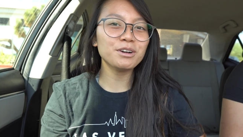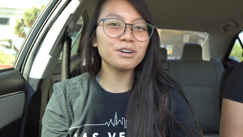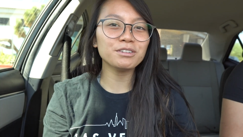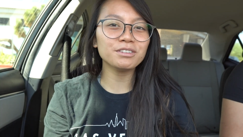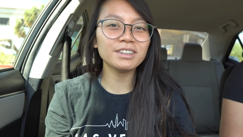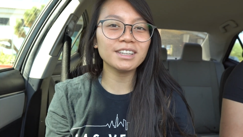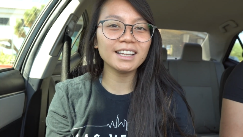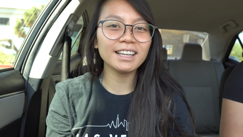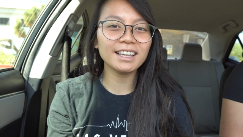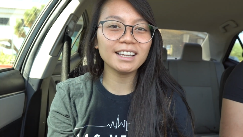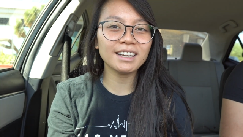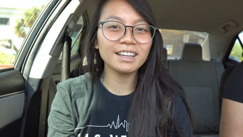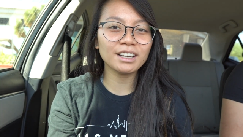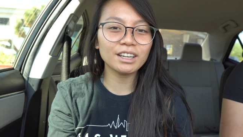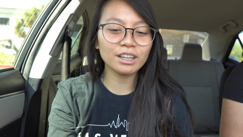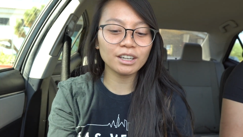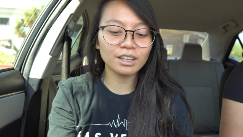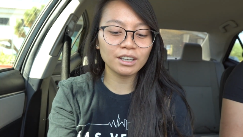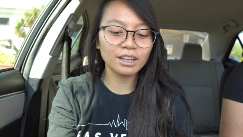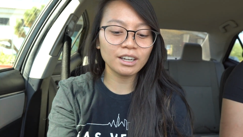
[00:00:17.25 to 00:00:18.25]
over
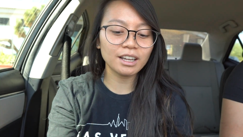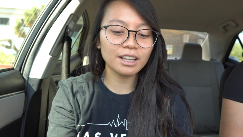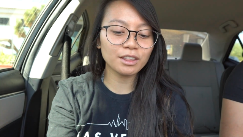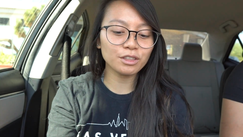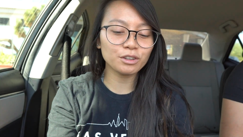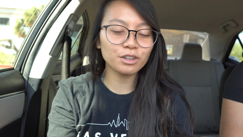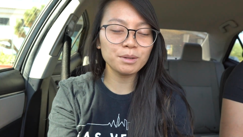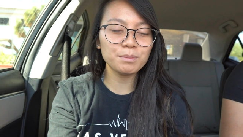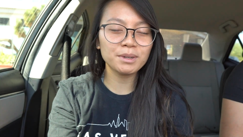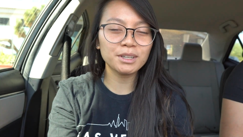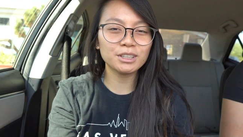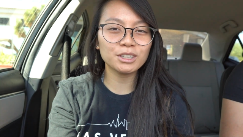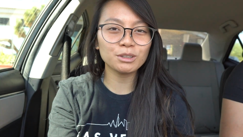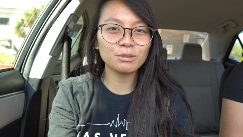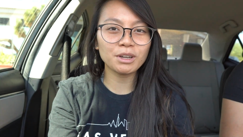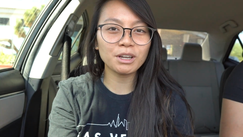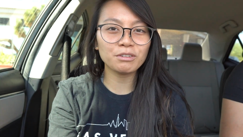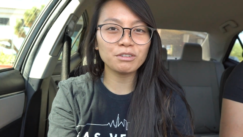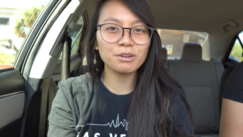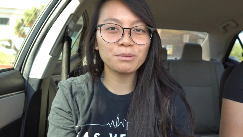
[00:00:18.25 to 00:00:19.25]
here 30 minutes
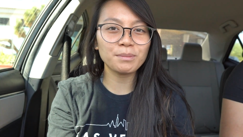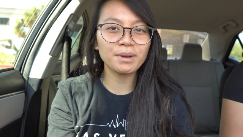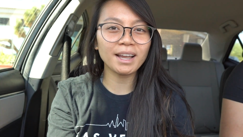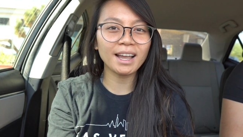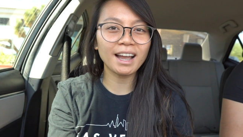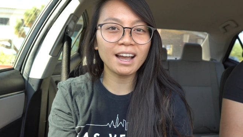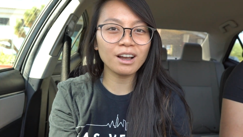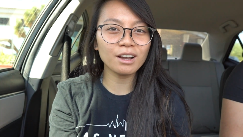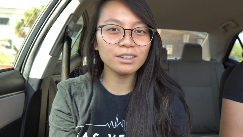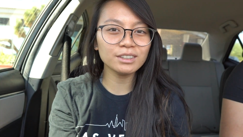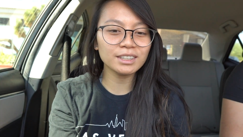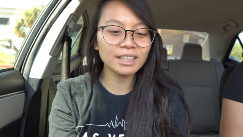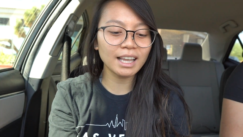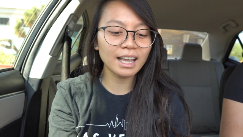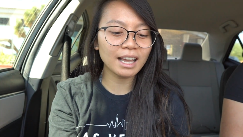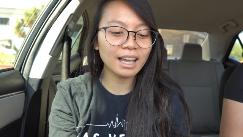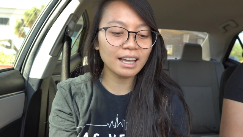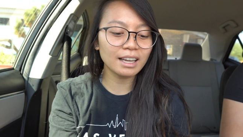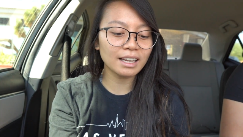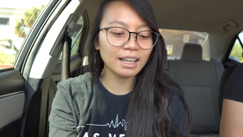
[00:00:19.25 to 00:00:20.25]
away from my house
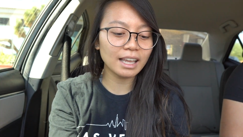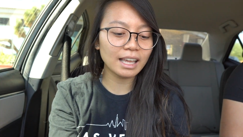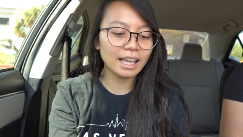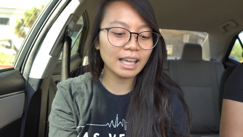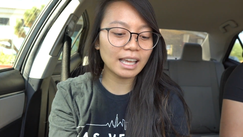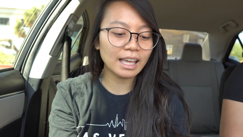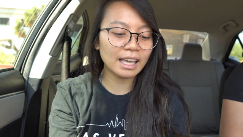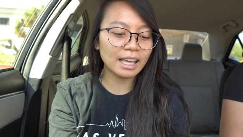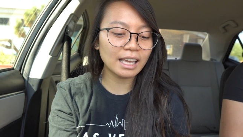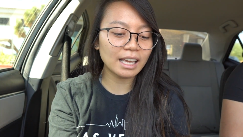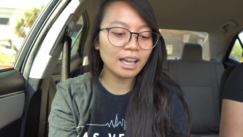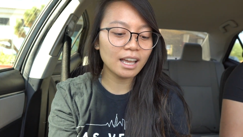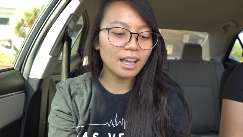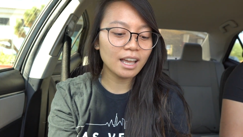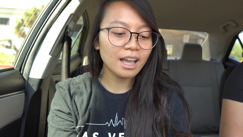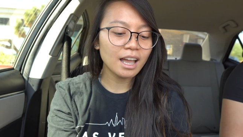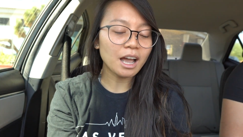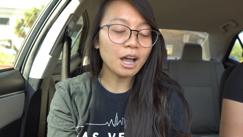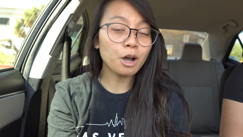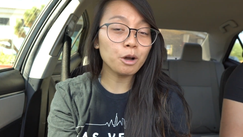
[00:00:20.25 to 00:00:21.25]
at a
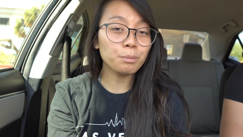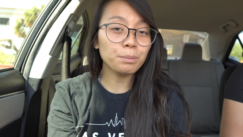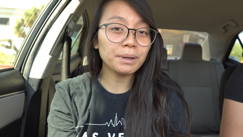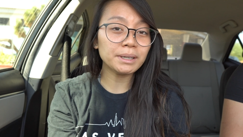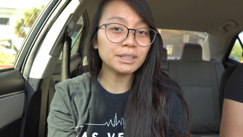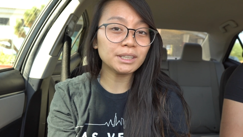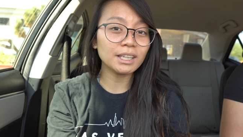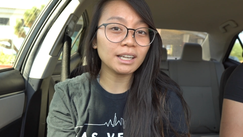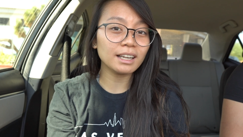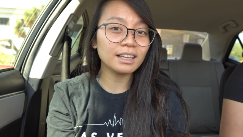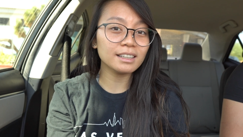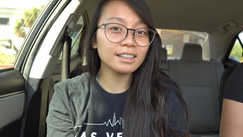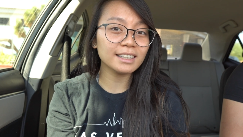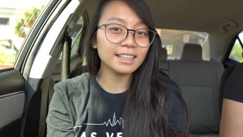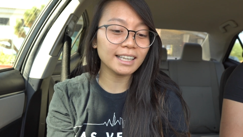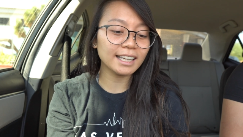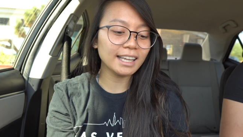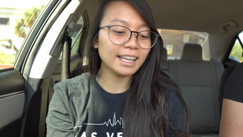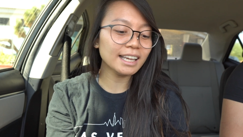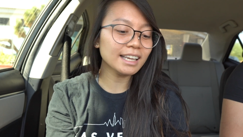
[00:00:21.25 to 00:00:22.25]
outpatient
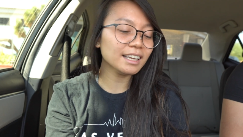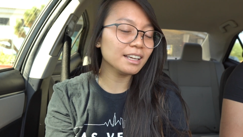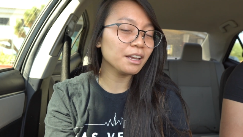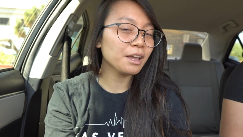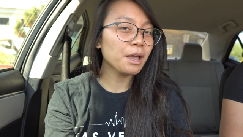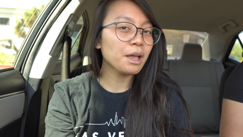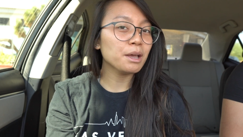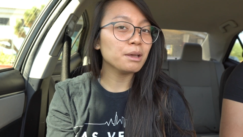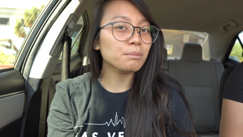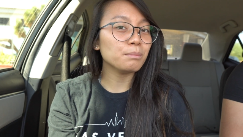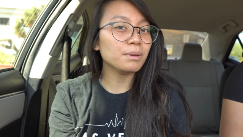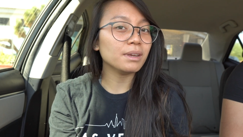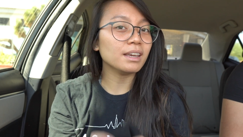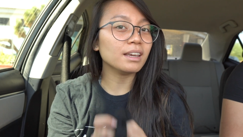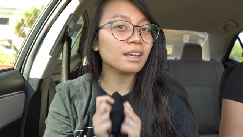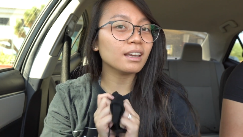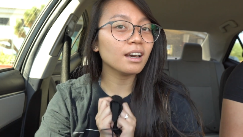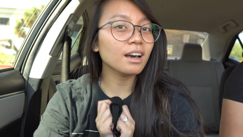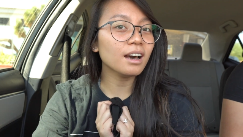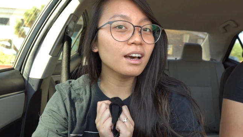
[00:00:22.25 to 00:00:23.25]
clinic
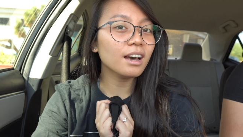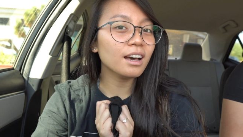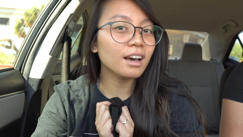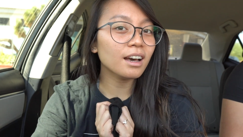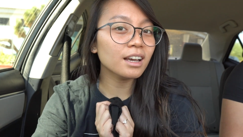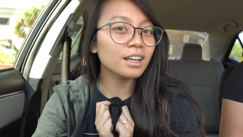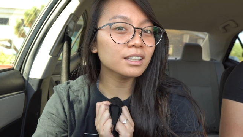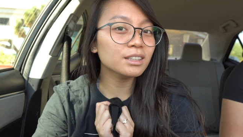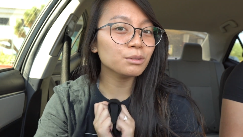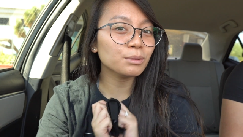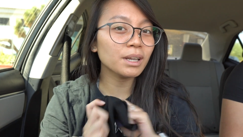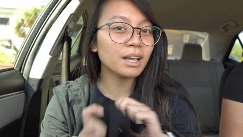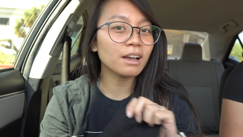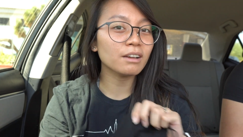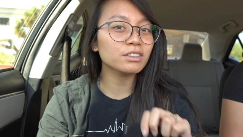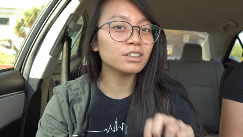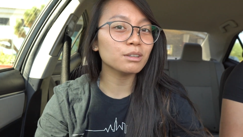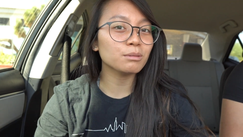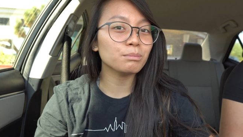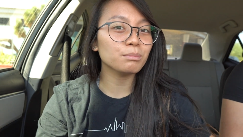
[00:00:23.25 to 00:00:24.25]
because we
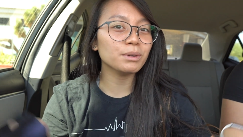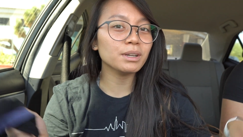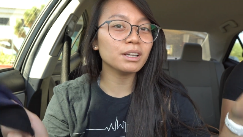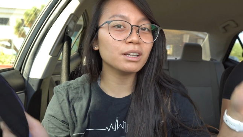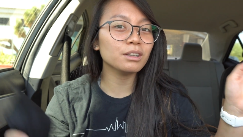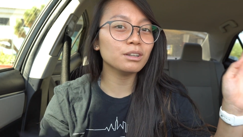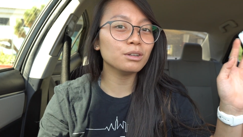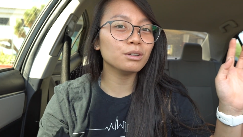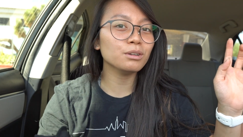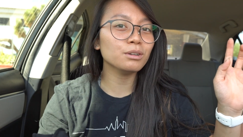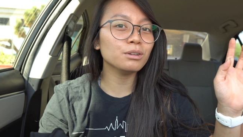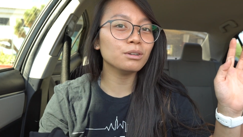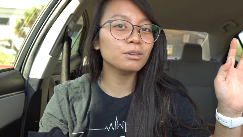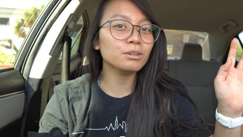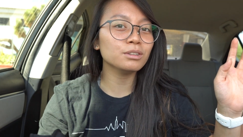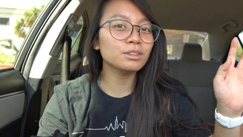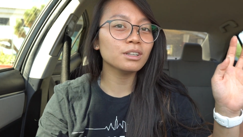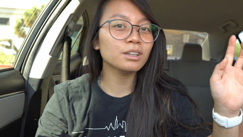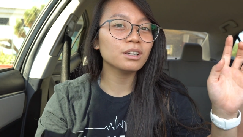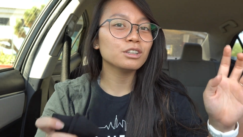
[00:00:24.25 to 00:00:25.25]
have some big
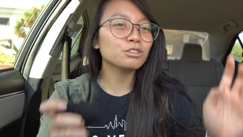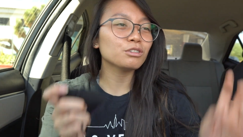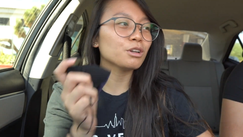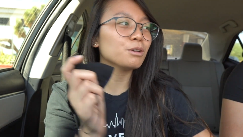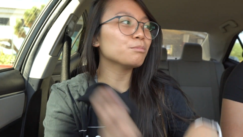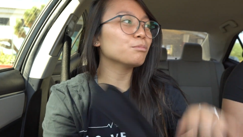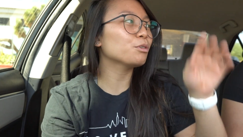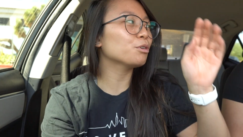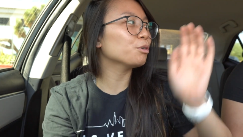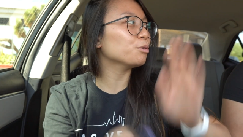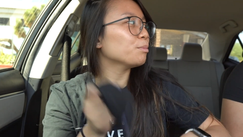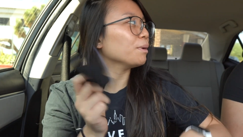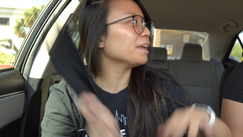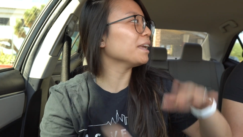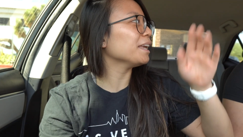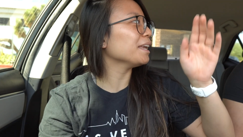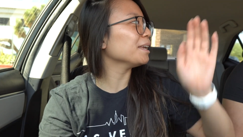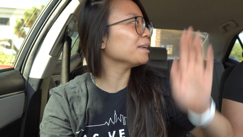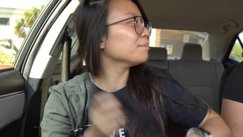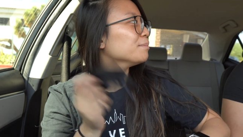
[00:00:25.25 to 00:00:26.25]
news. Drum roll
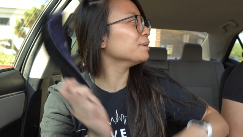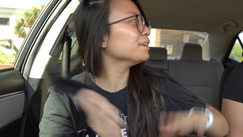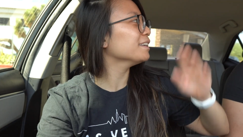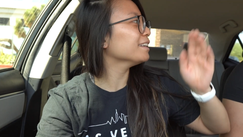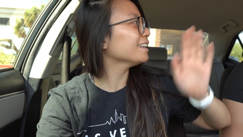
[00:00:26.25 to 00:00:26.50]
babe.